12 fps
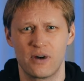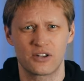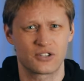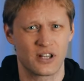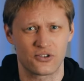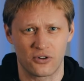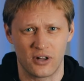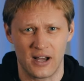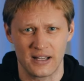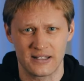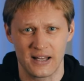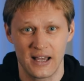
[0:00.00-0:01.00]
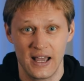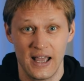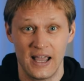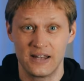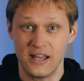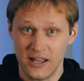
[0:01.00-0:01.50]
much centralized
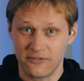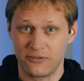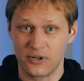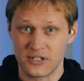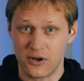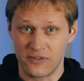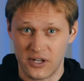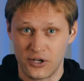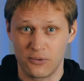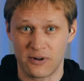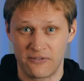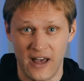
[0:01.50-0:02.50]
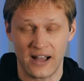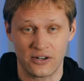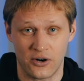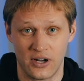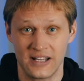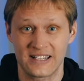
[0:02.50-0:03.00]
and the influence of the human
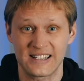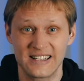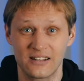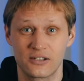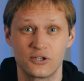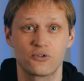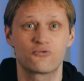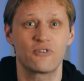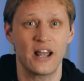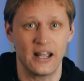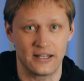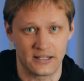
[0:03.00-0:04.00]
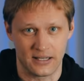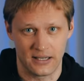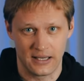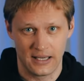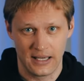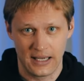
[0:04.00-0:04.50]
factor is still too great.
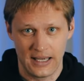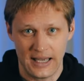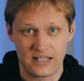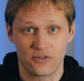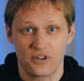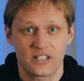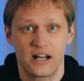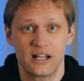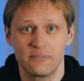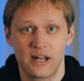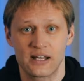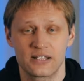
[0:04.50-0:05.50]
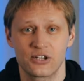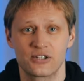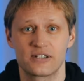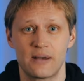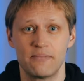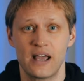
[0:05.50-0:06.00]
As a result, many
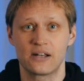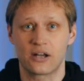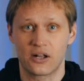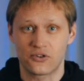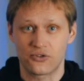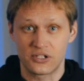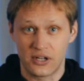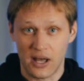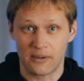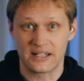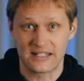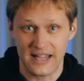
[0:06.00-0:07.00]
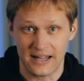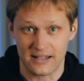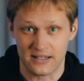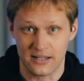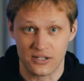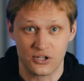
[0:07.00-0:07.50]
decisions are made contrary to common
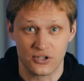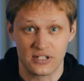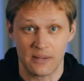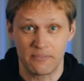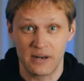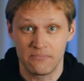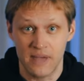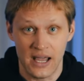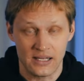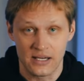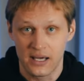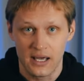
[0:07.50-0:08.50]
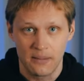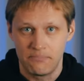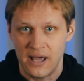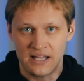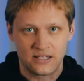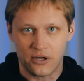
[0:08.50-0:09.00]
sense. Decisions have been made
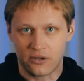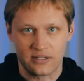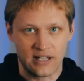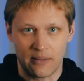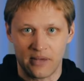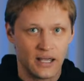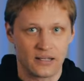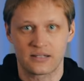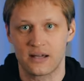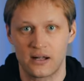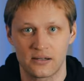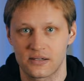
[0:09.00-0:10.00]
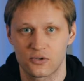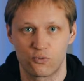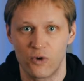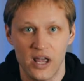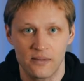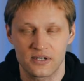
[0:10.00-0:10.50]
based on some insults,
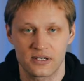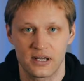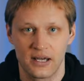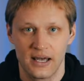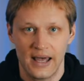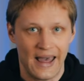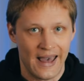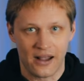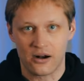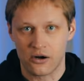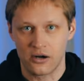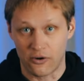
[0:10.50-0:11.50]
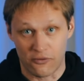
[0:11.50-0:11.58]
whims, anger,